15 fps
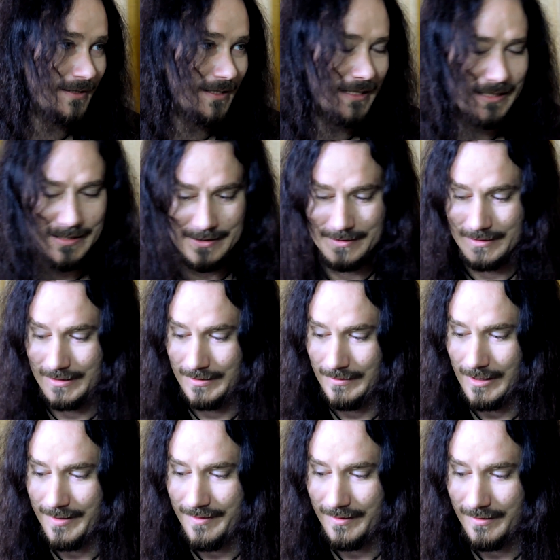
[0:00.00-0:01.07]
And I
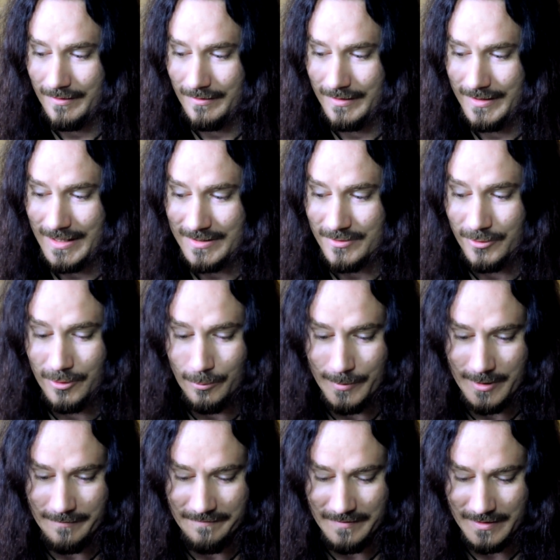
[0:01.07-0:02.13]
think it has to do with
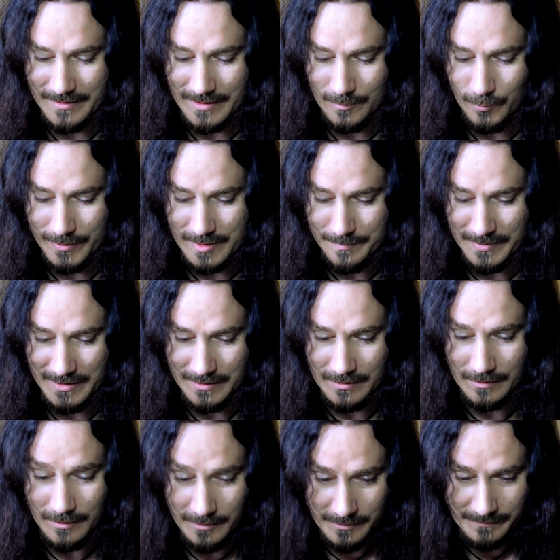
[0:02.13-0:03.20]
the fact that we spent a
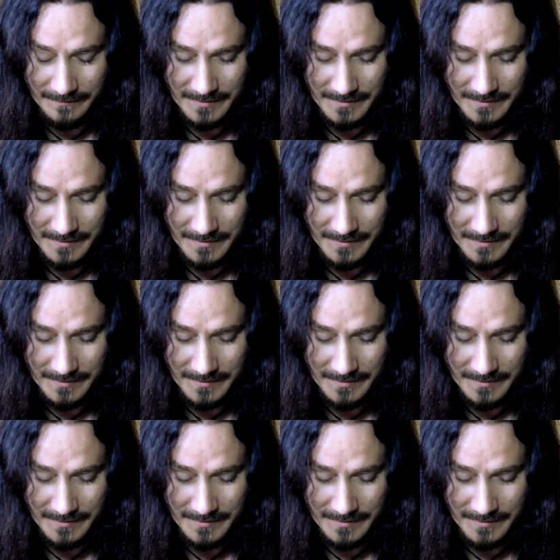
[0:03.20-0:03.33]
lot of